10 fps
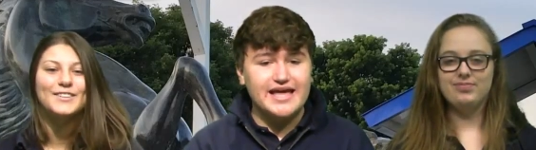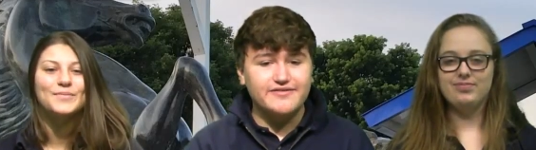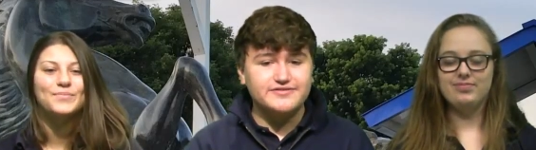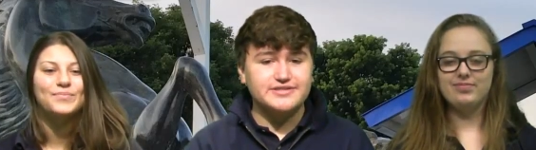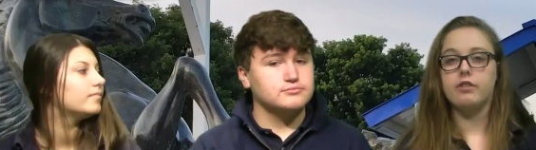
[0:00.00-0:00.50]

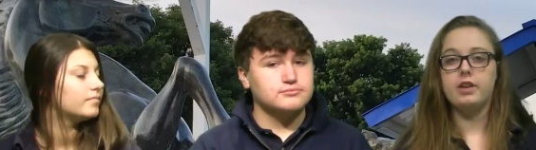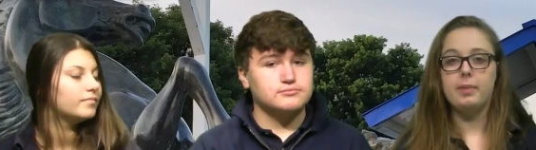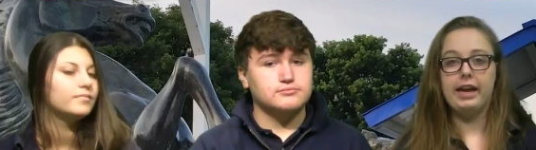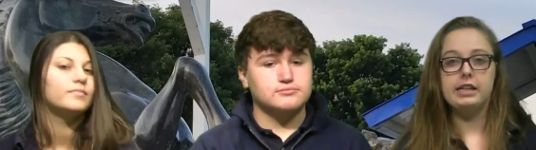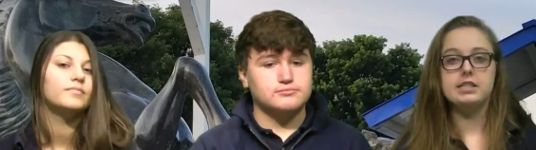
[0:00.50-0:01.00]
Speaker 1: left.
Speaker 2: Murphy
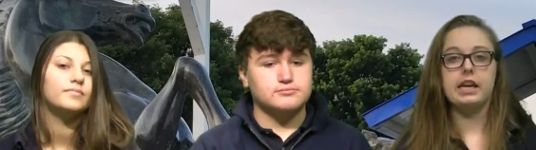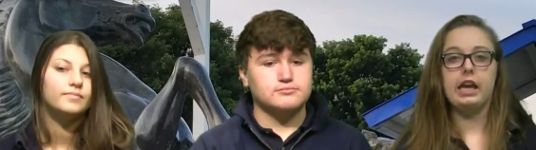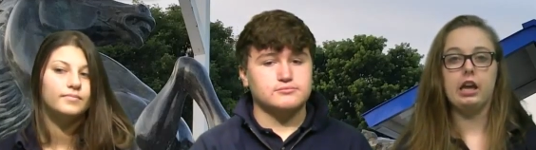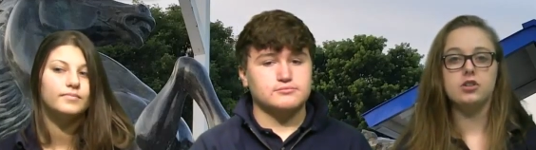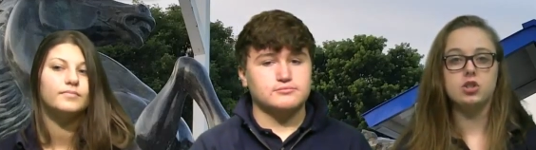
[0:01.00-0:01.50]

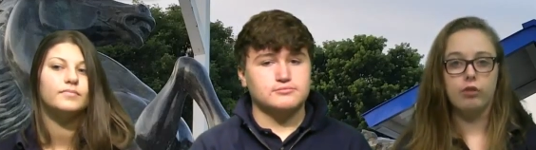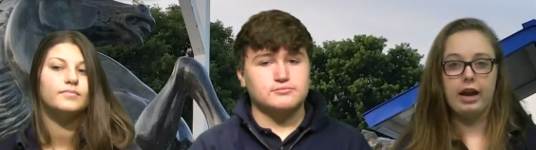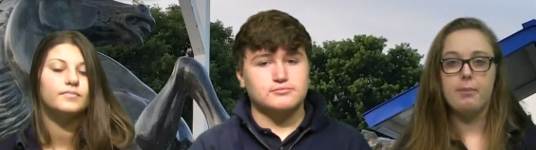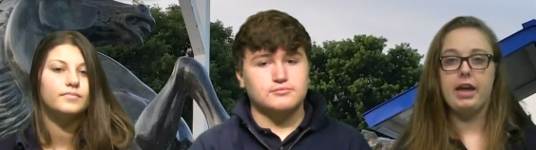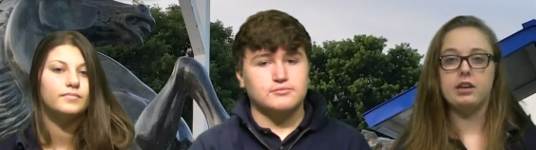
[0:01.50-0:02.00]
painting,
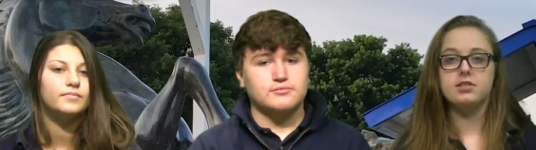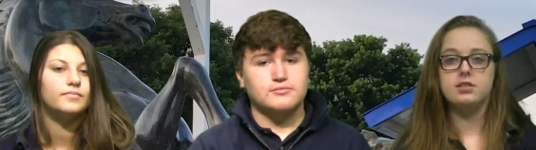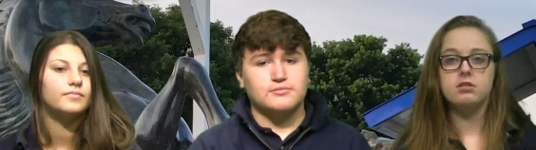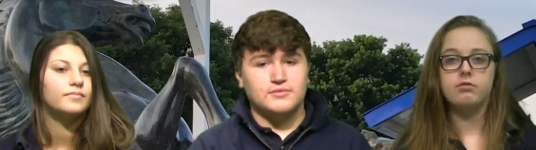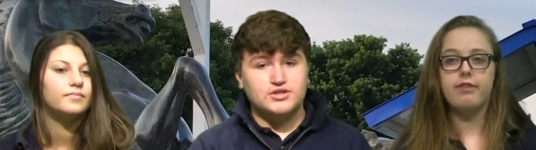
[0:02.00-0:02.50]

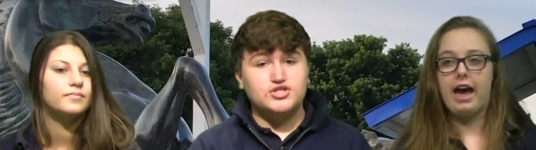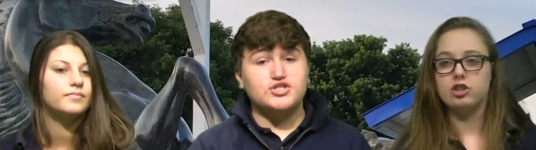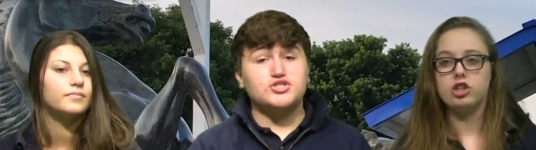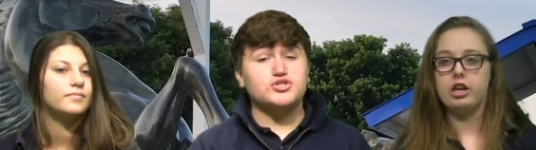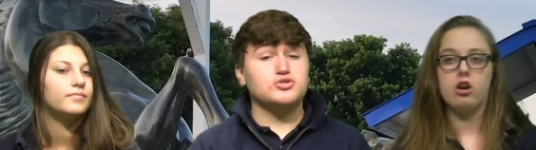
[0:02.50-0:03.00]
ceramics, fashion,
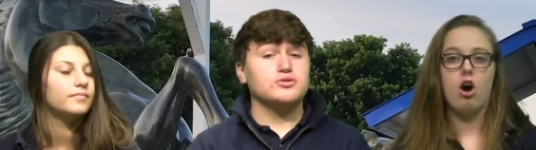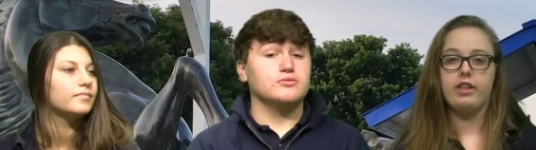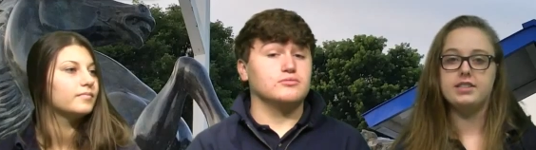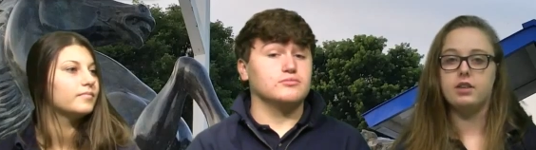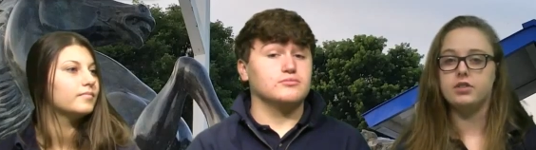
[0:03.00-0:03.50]
she's, all
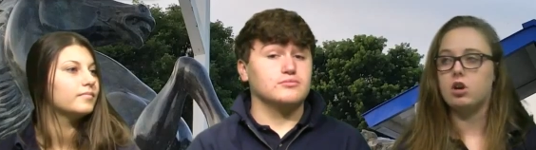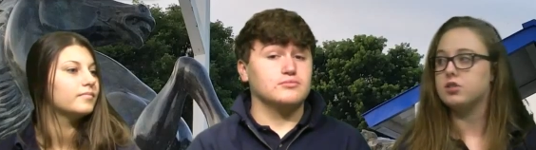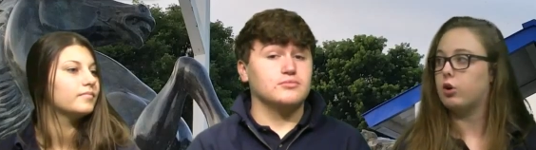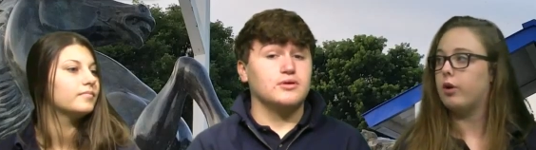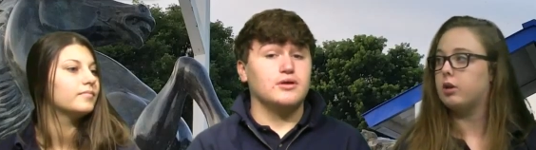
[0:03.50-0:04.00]
that stuff is
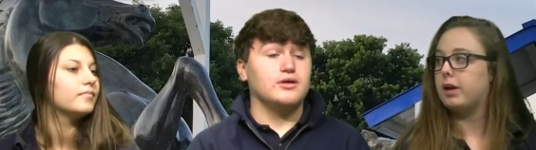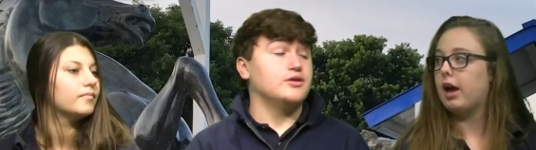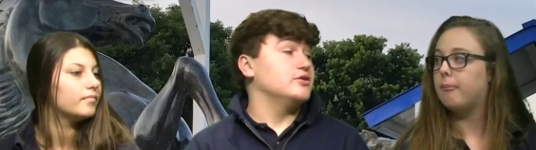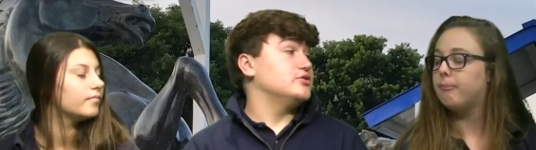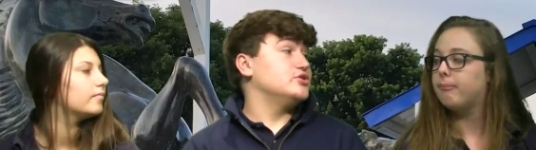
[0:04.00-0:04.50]
also going to be
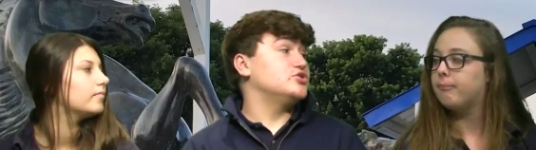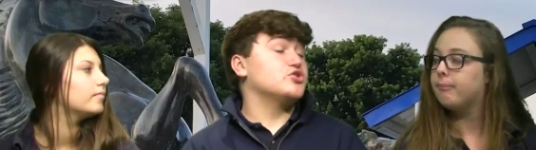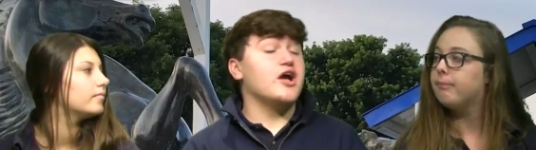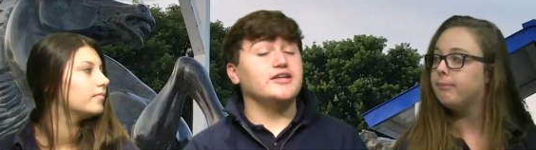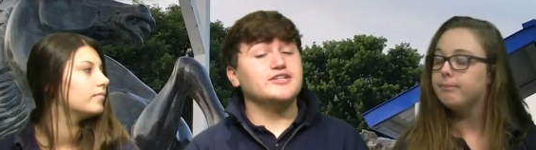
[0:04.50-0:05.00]
up.
Speaker 1: She's
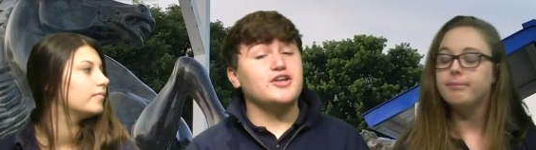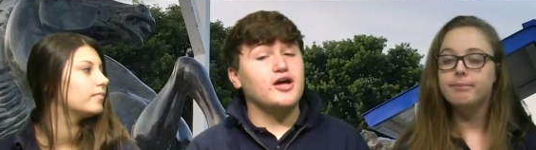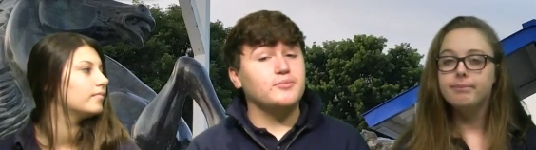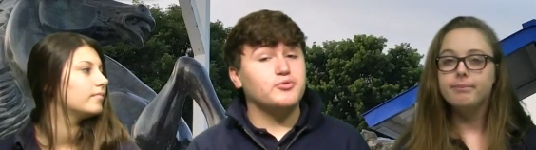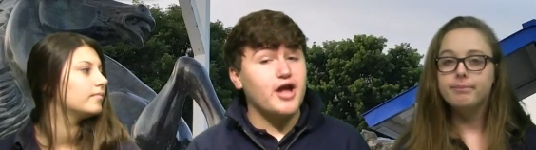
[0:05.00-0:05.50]
trying to
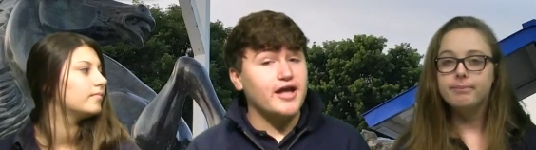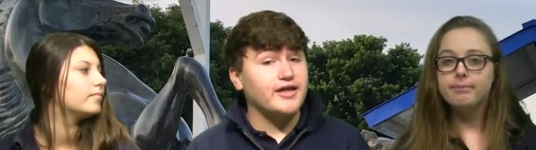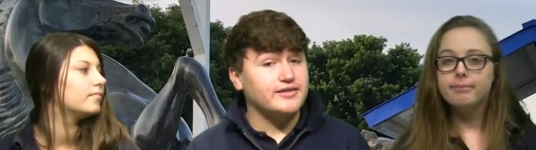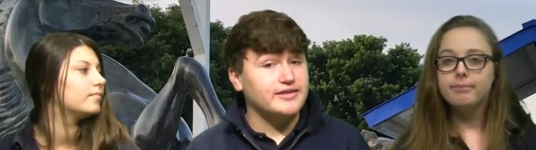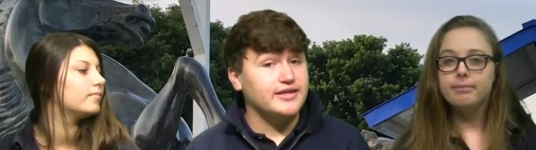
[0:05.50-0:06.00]
non
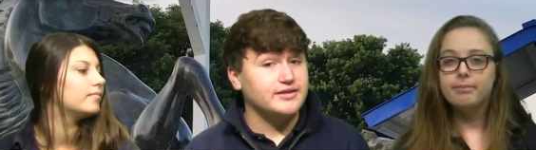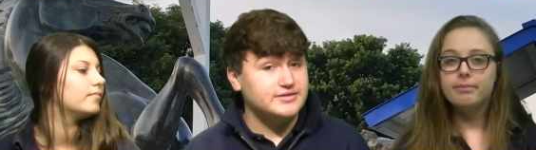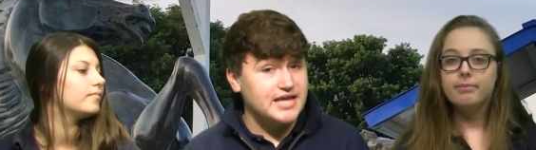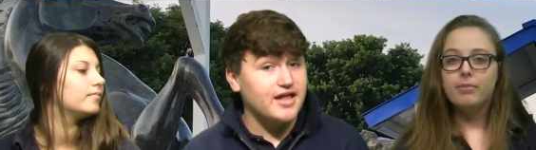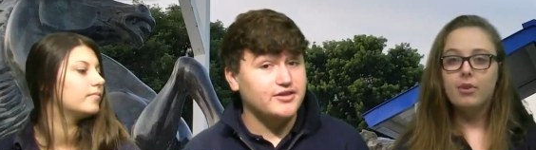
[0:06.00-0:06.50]
braggingly
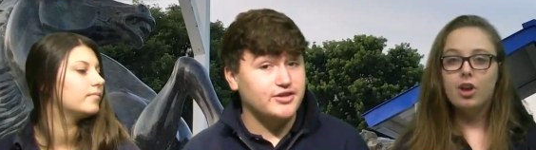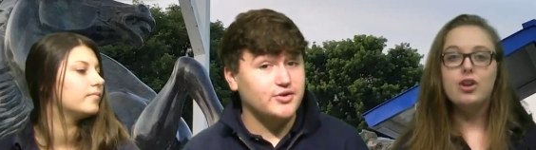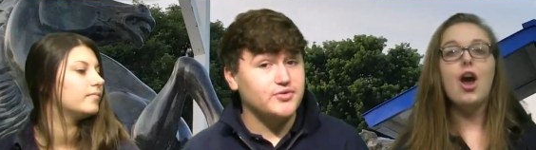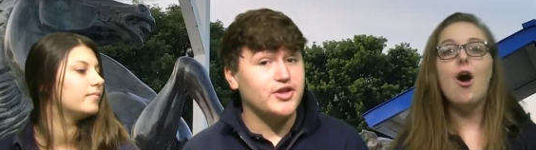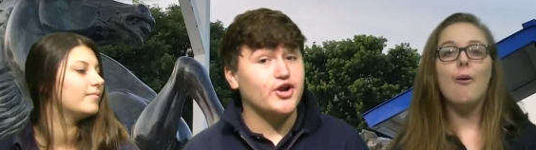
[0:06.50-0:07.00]
tell you
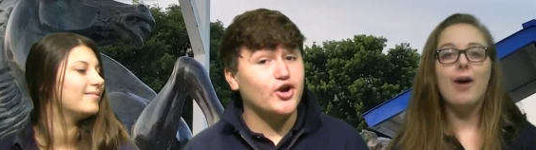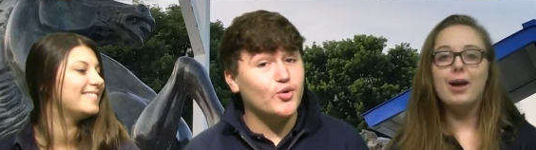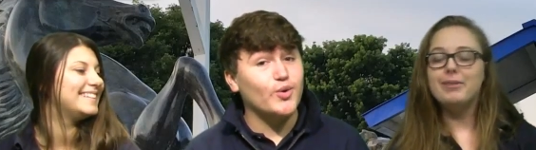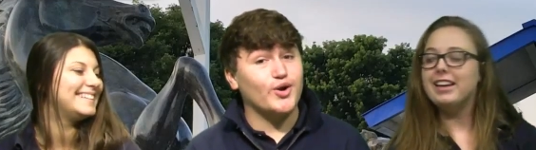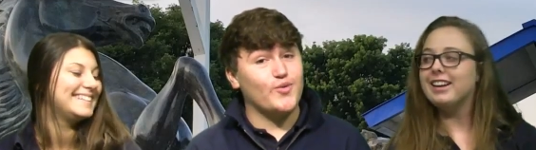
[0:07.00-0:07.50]
no, that her
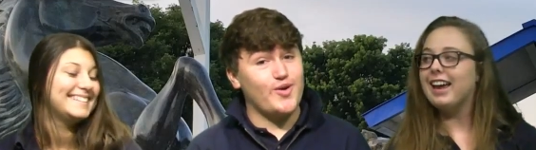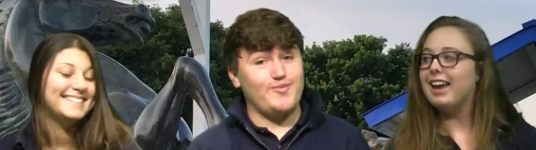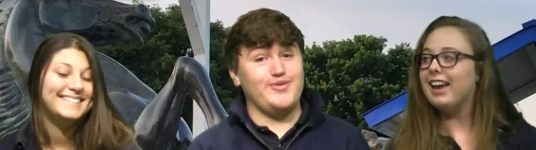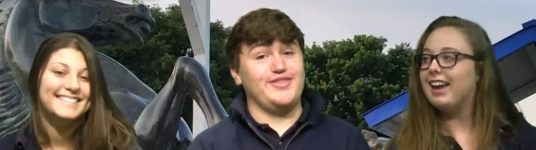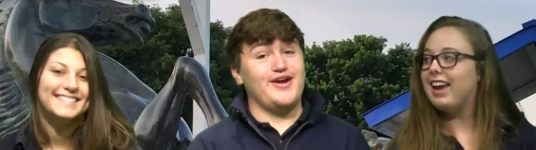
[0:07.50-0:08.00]
I work mean, will
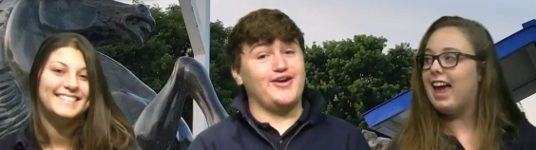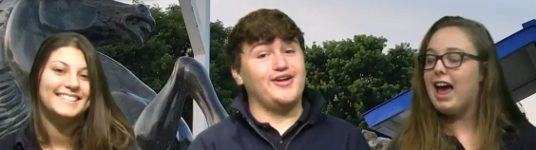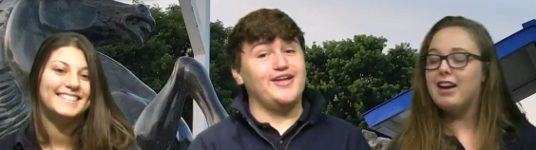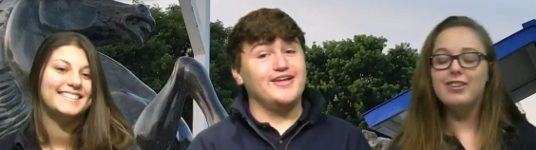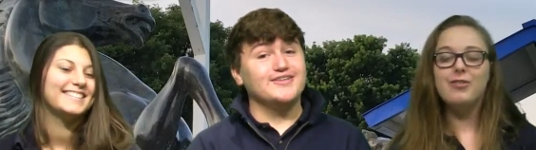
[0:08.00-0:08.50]
be there.
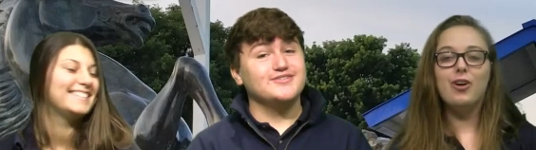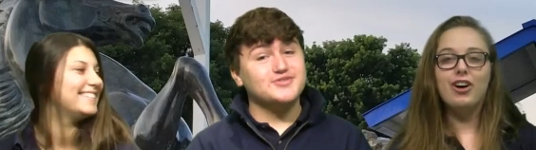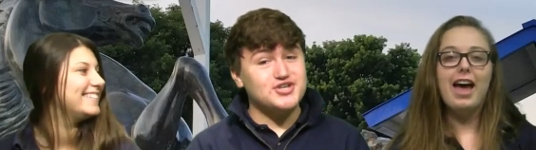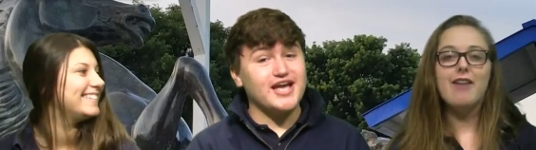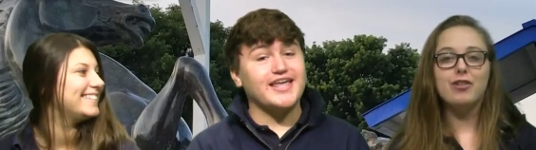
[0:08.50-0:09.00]
At,
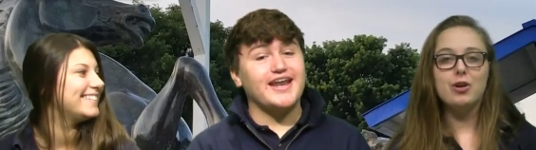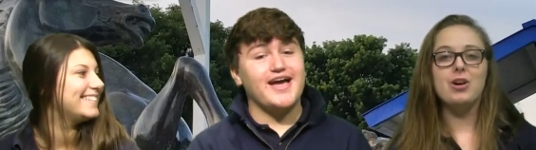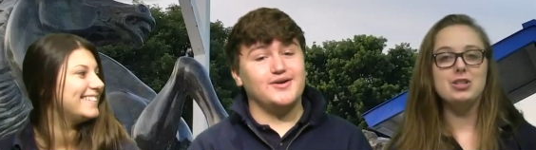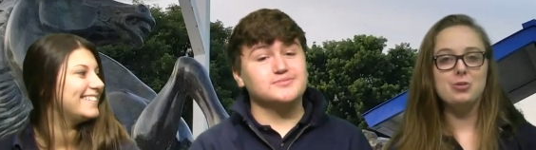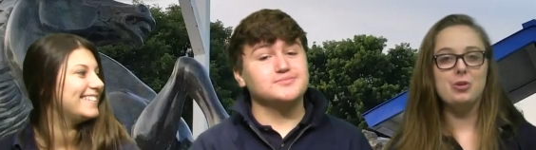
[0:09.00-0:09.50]
well, so
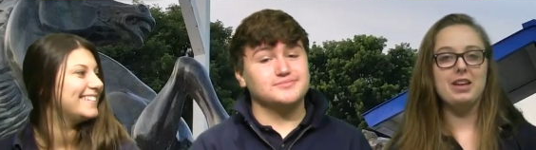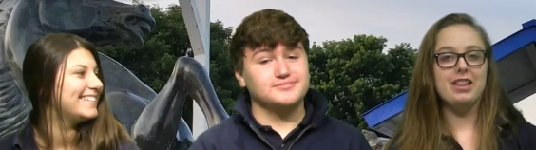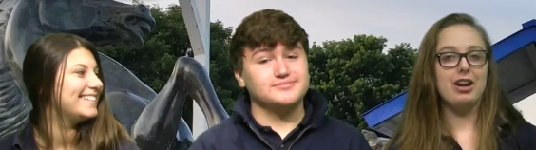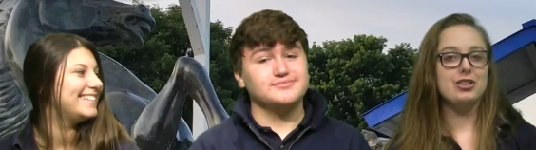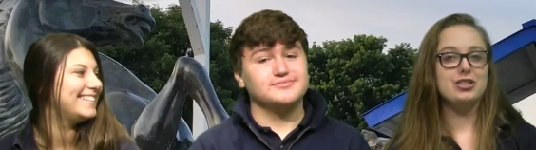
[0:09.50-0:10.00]
everyone's will
Speaker 2: be
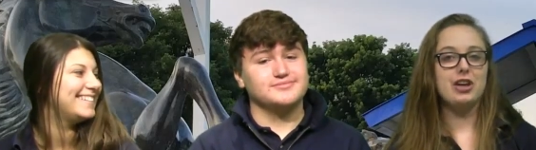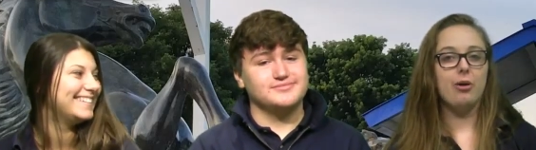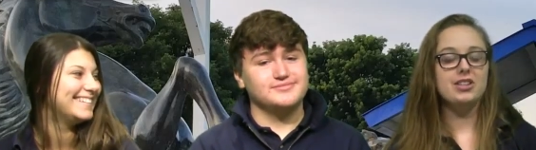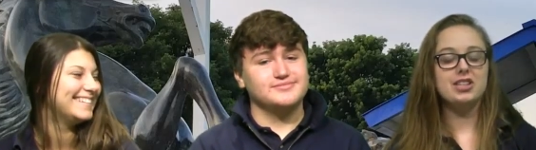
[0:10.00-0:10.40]
there, so